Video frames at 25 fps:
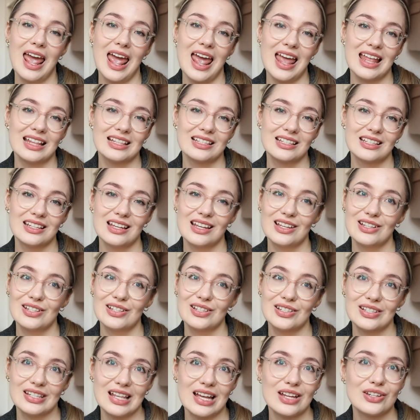It's
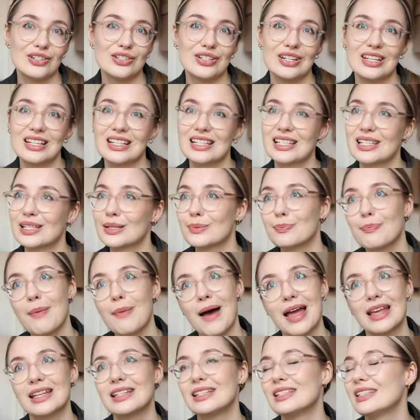such a
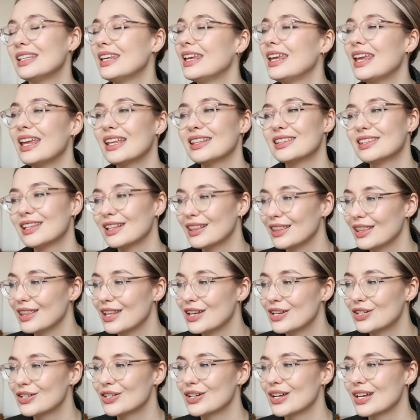spicy,
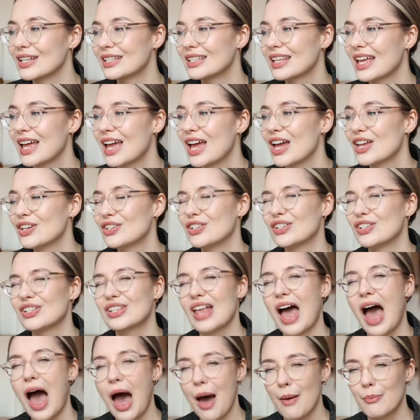delicious,
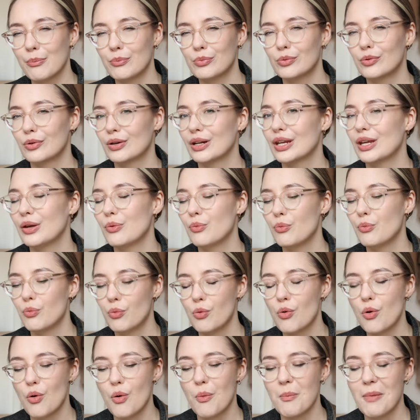just umbery,
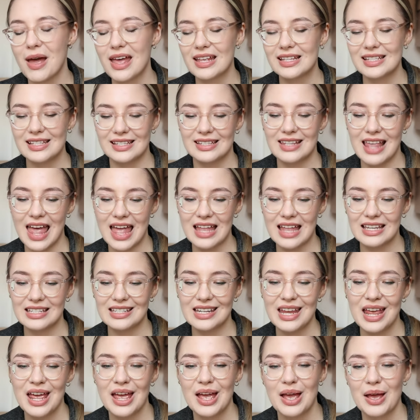warm
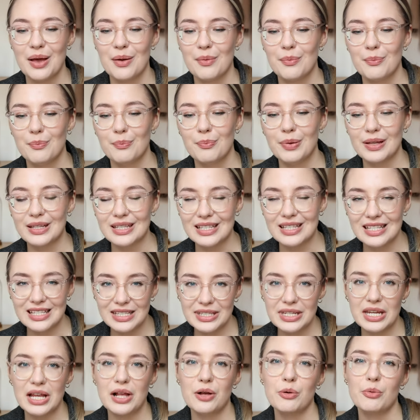scent, but
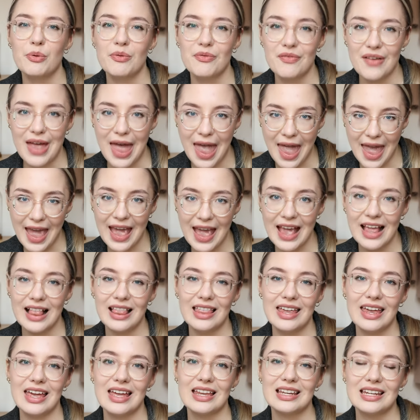still with the
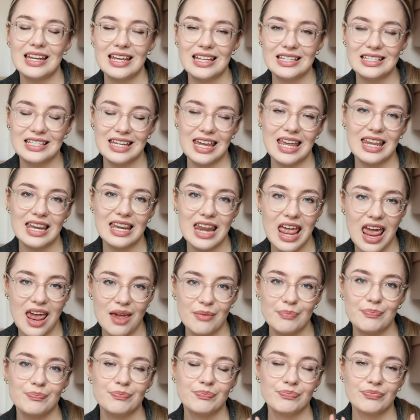alien
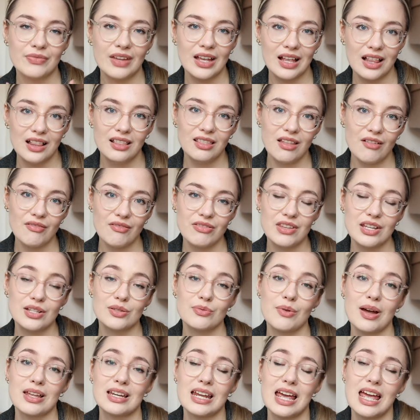DNA. I love
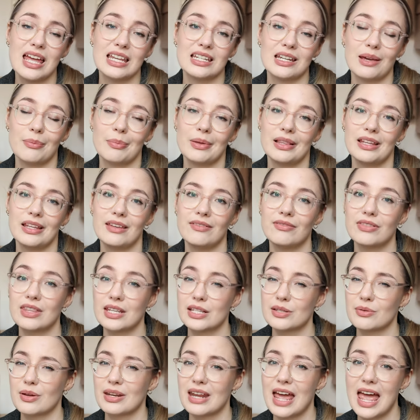this one, and I believe
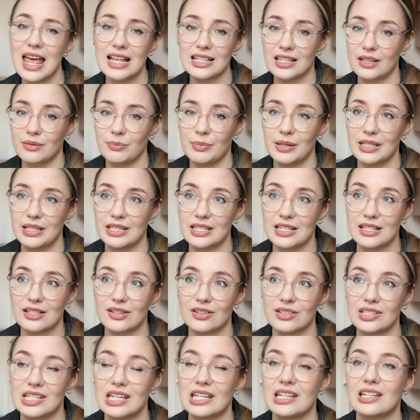this one hasn't been
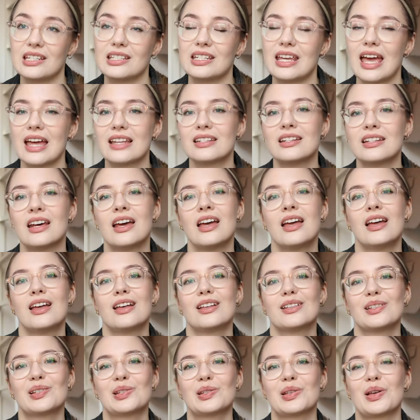discontinued yet,
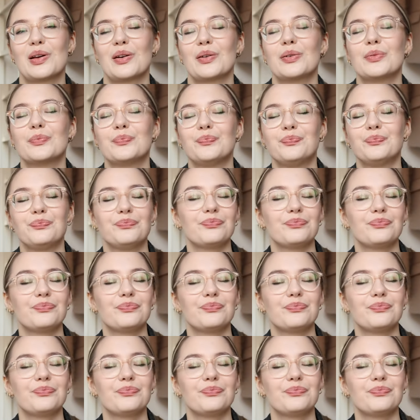so